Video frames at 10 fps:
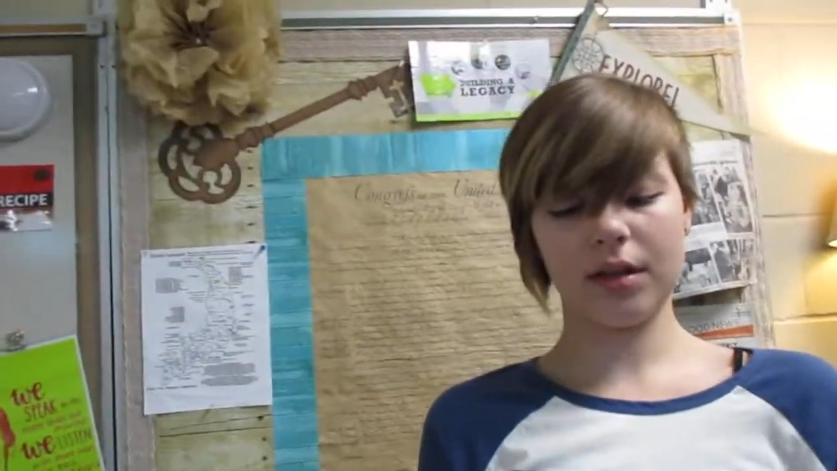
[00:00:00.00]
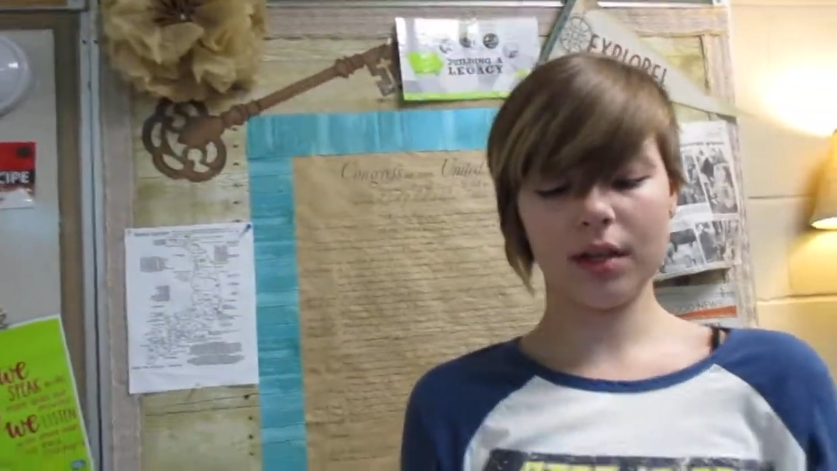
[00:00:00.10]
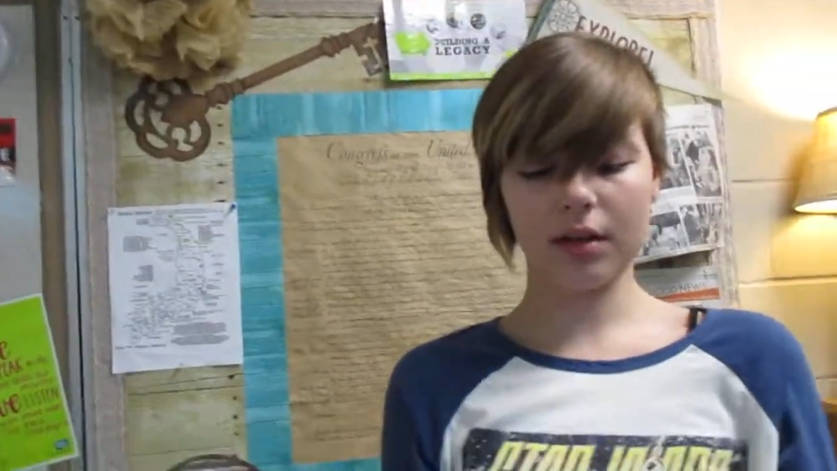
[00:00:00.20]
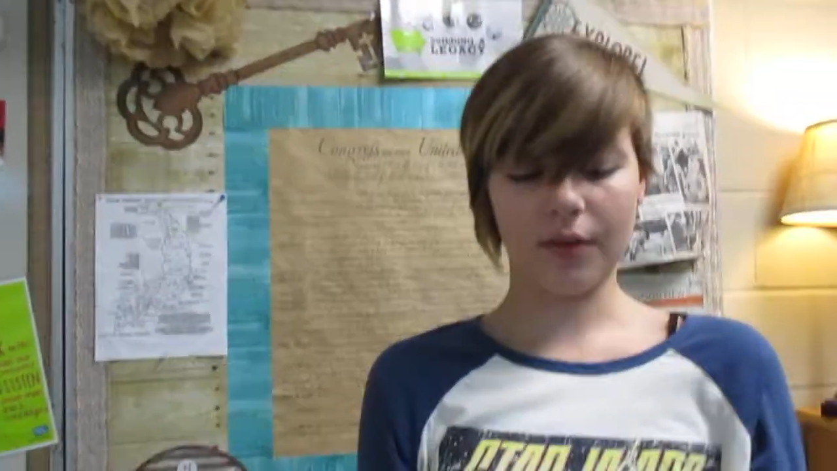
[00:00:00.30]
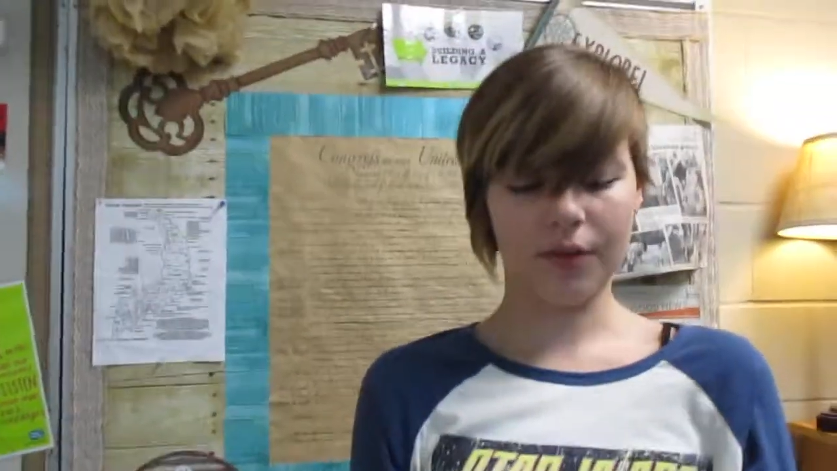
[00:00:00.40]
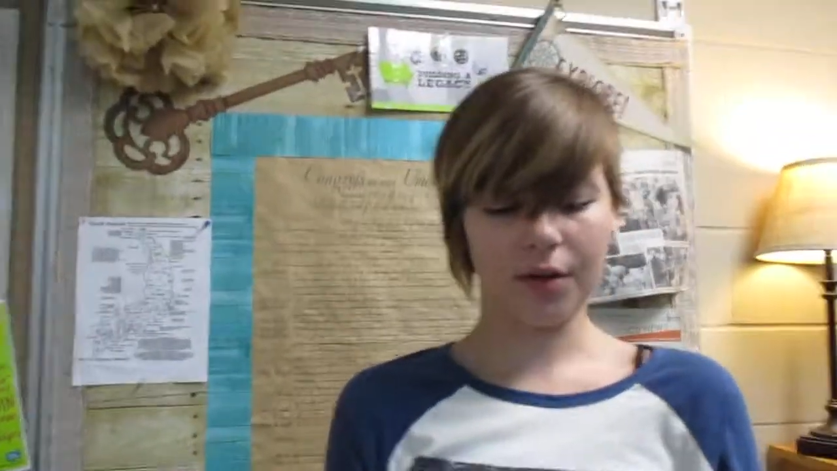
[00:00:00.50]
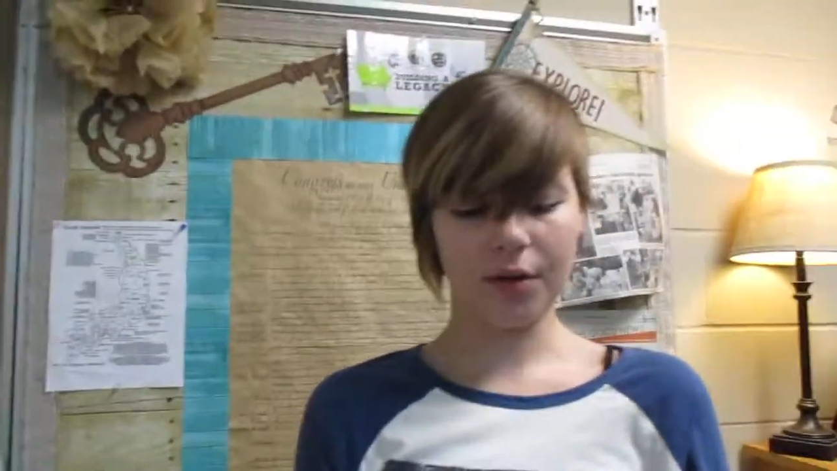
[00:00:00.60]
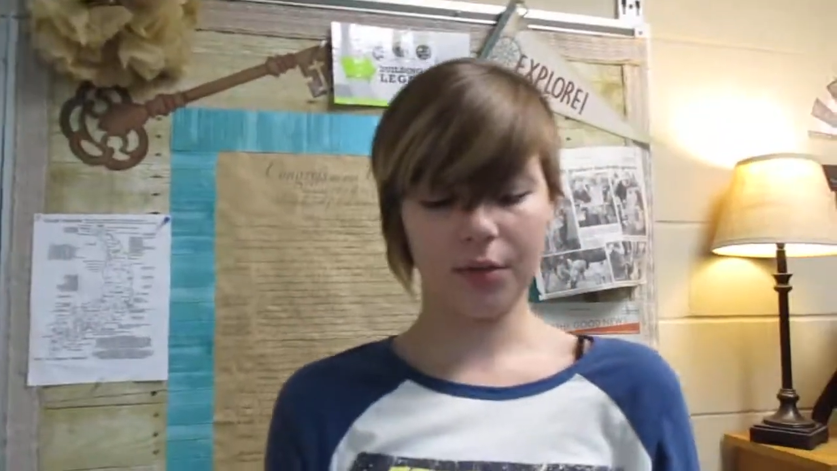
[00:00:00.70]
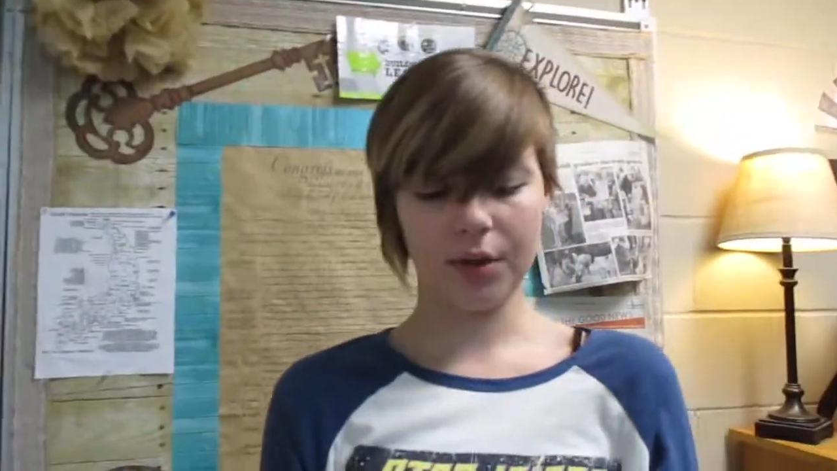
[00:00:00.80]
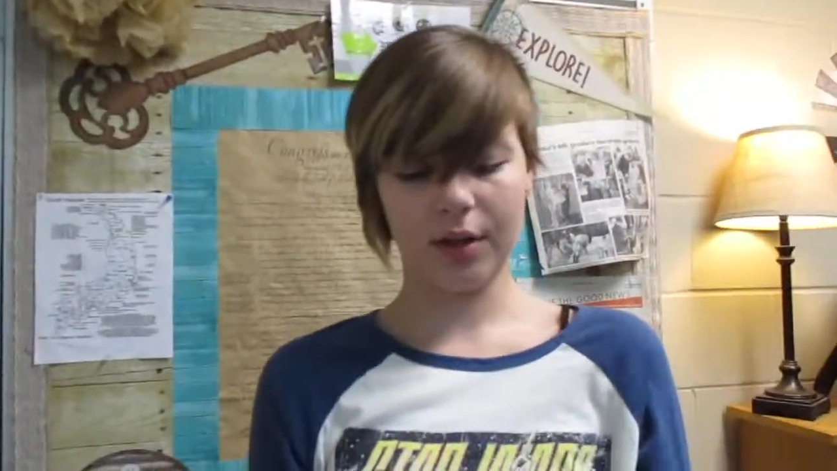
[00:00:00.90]
States
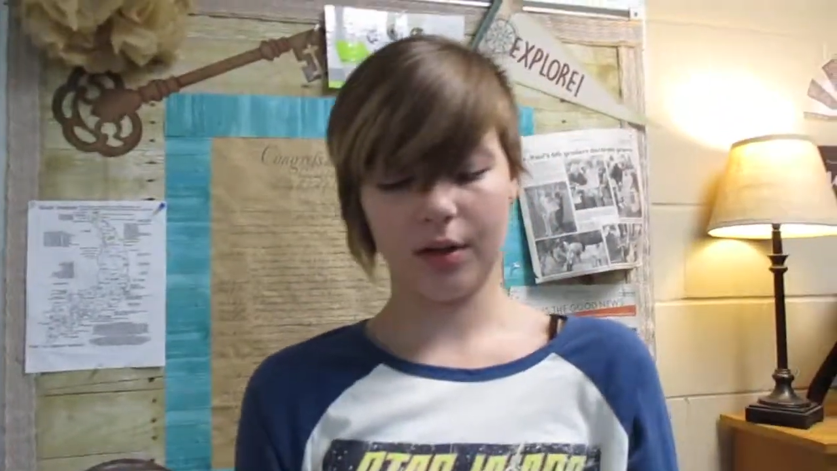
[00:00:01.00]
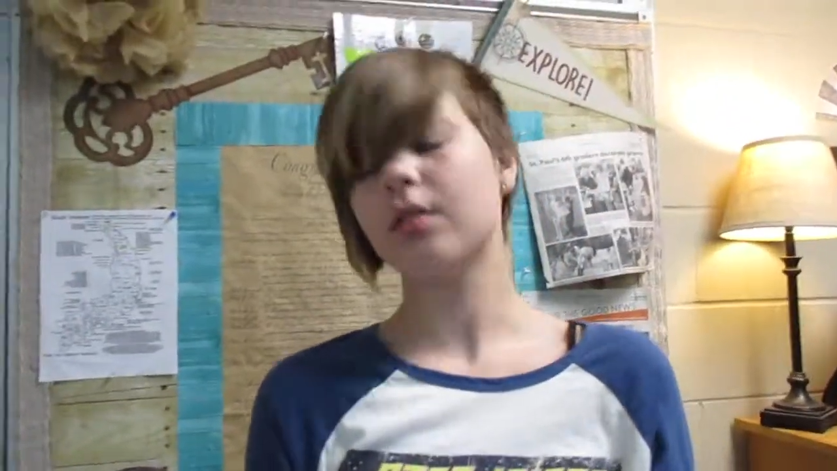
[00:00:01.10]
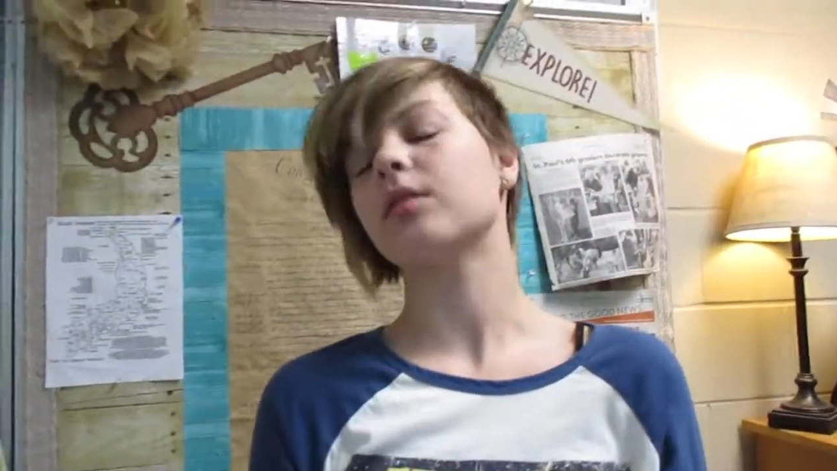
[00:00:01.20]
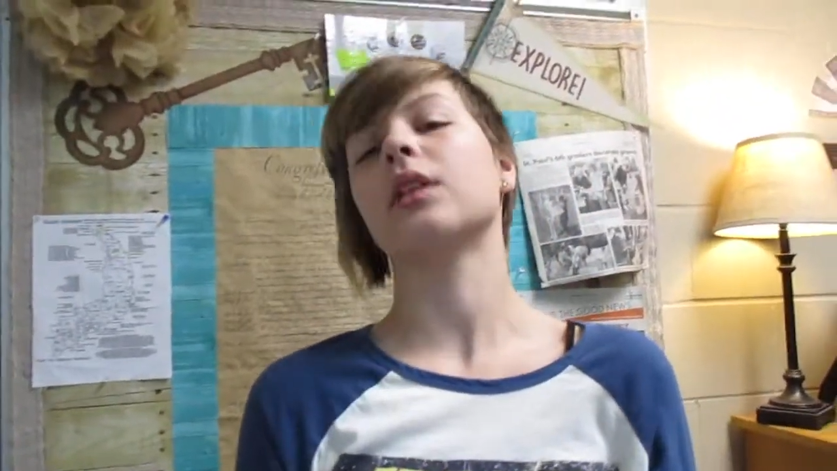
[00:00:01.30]
government would